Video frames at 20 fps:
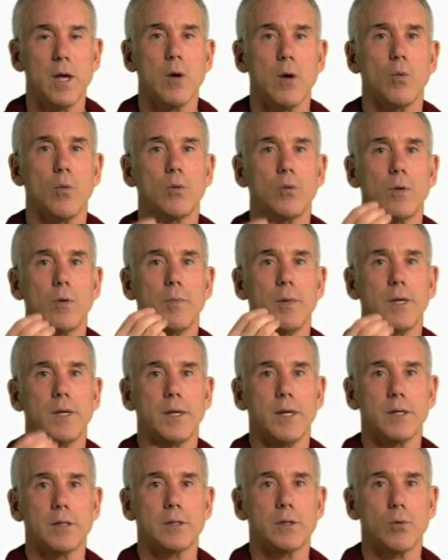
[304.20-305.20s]
When we
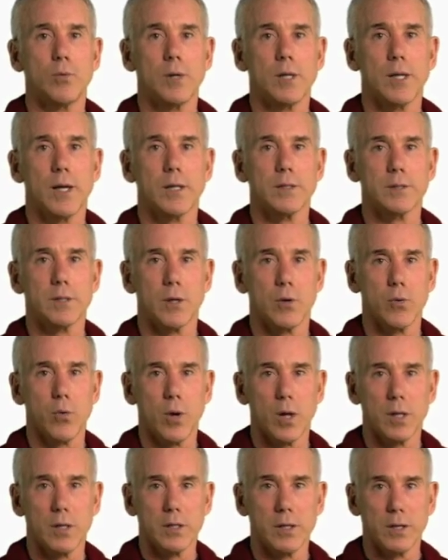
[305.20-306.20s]
begin to realize the
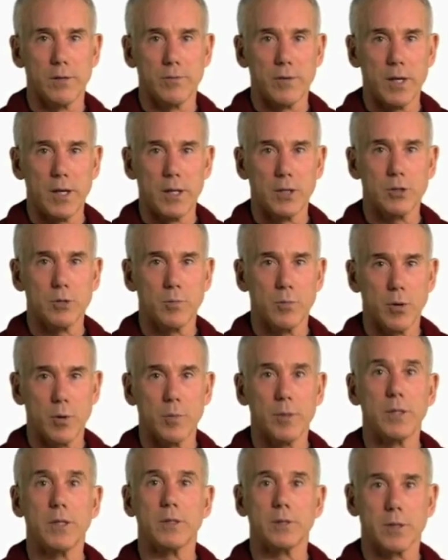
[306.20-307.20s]
quality of each
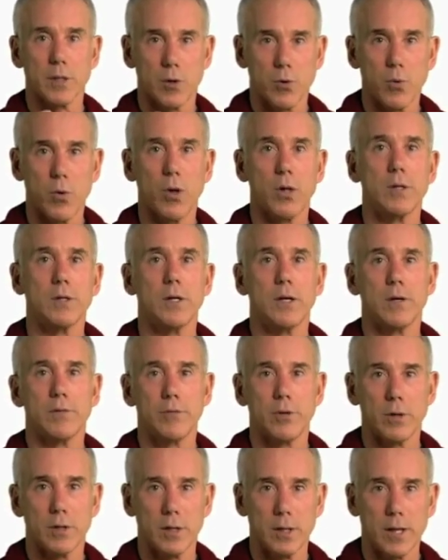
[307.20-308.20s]
moment is the quality of
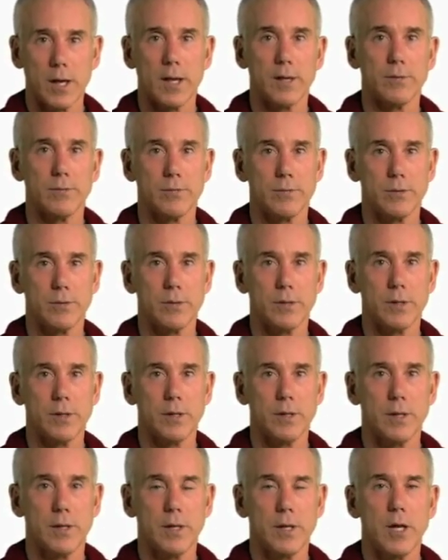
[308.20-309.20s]
our life,
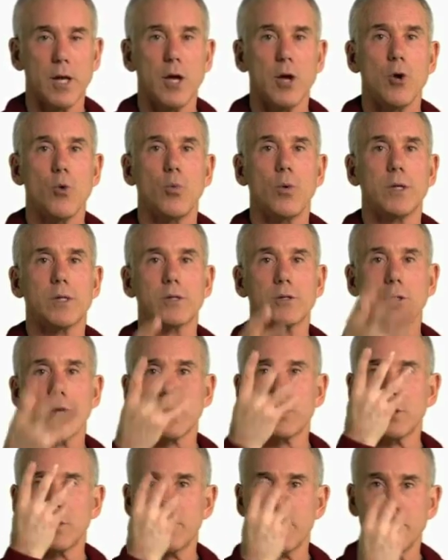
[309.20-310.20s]
we
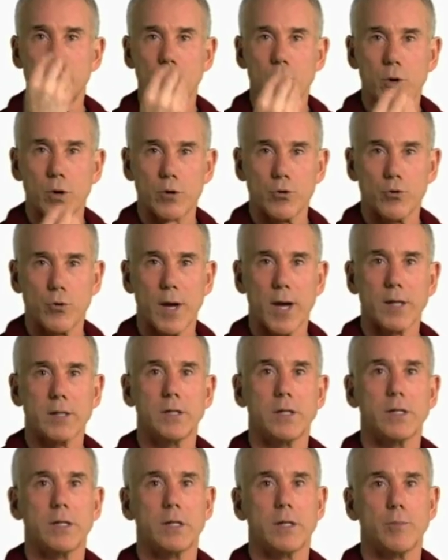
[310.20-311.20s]
start to be more
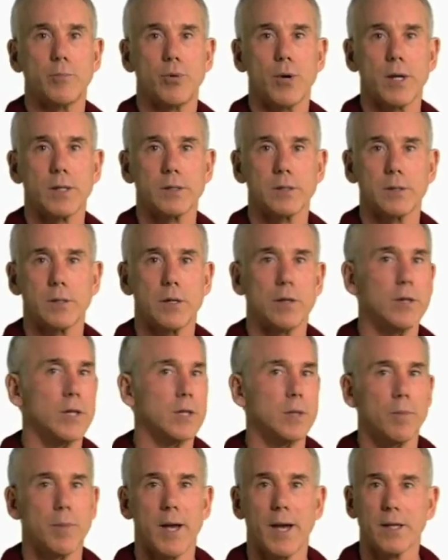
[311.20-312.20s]
attracted to the present than
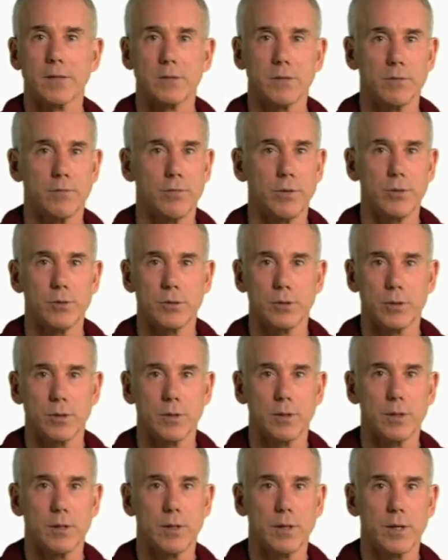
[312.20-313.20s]
the past and future,
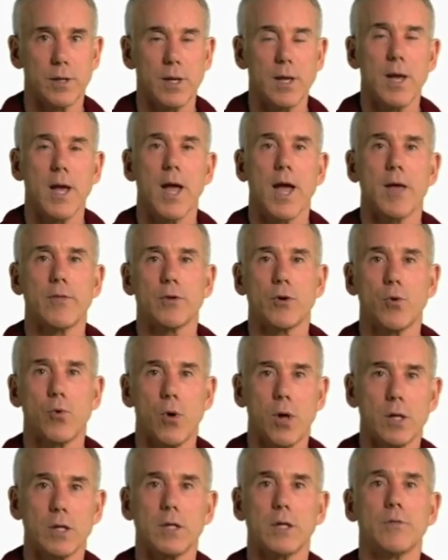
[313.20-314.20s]
and the
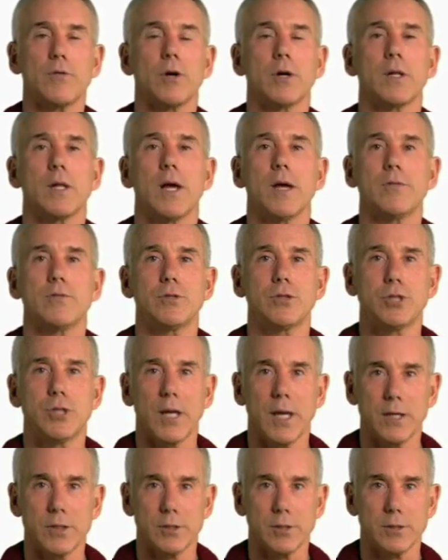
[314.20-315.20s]
quality of our life
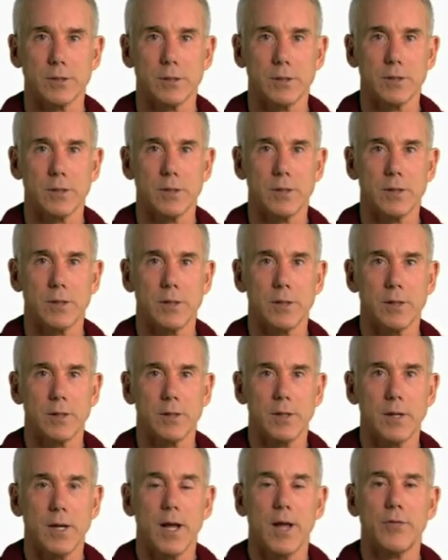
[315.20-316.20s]
changes.
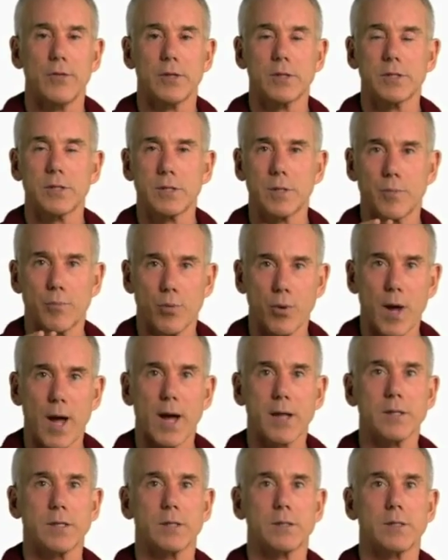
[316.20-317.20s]
And this is the
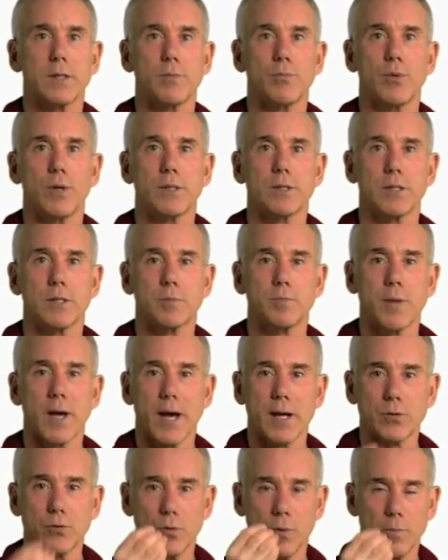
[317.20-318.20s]
practice that brings us
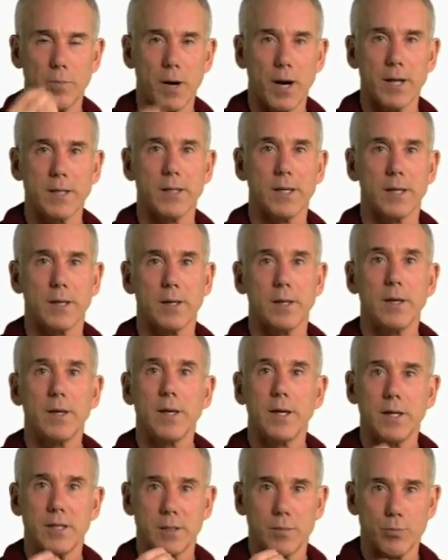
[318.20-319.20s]
back to abiding
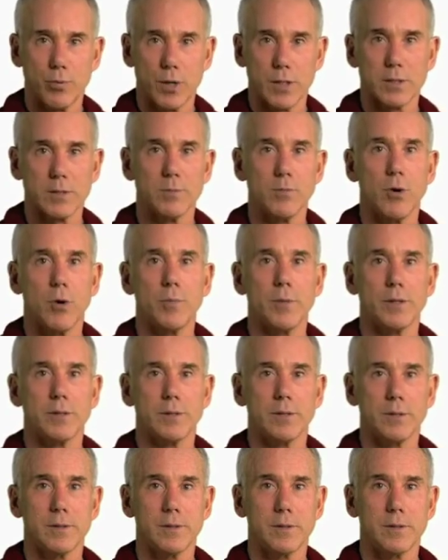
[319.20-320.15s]
in the present moment.